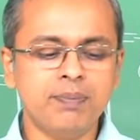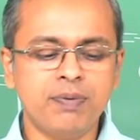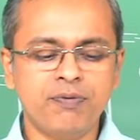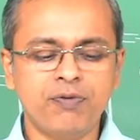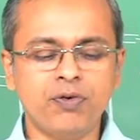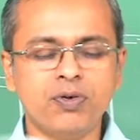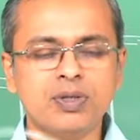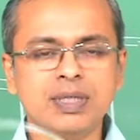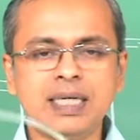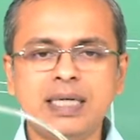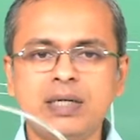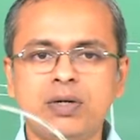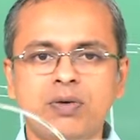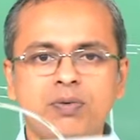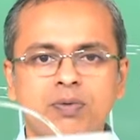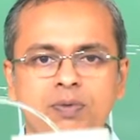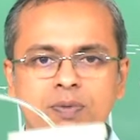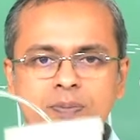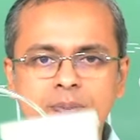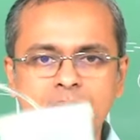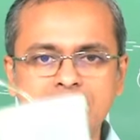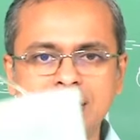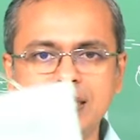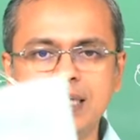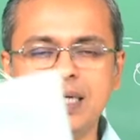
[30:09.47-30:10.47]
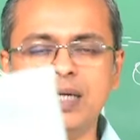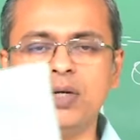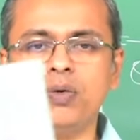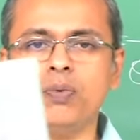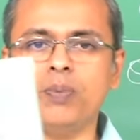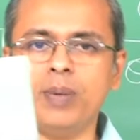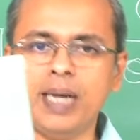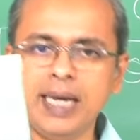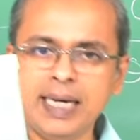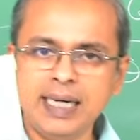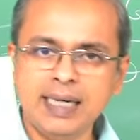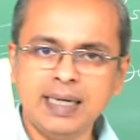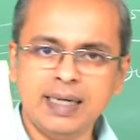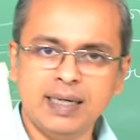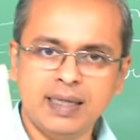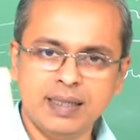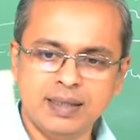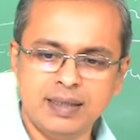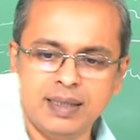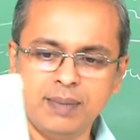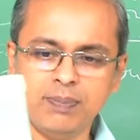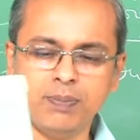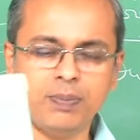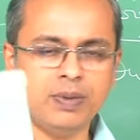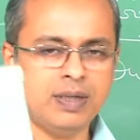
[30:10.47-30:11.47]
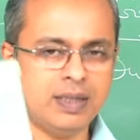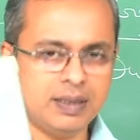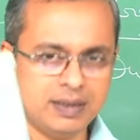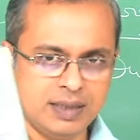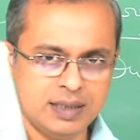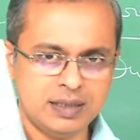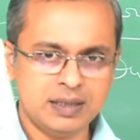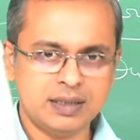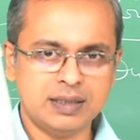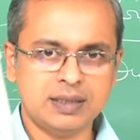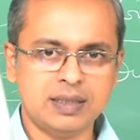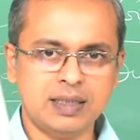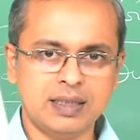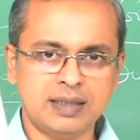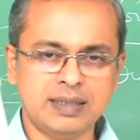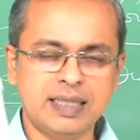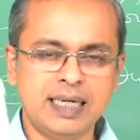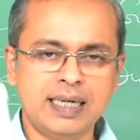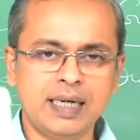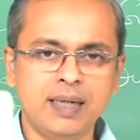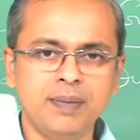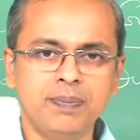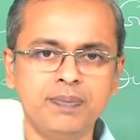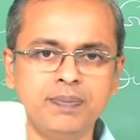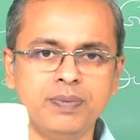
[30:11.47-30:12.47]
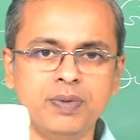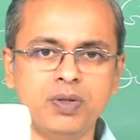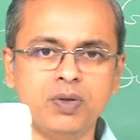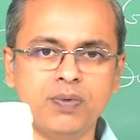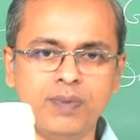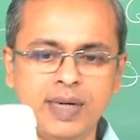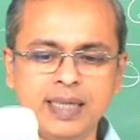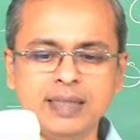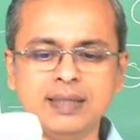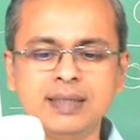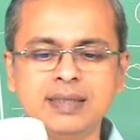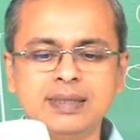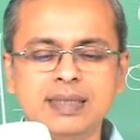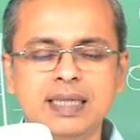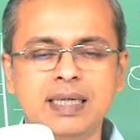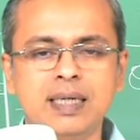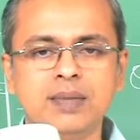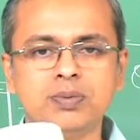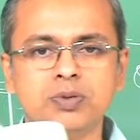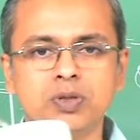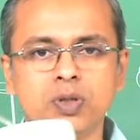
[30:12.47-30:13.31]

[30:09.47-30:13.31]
Before that, you basically you weigh the this setup, you weigh this setup.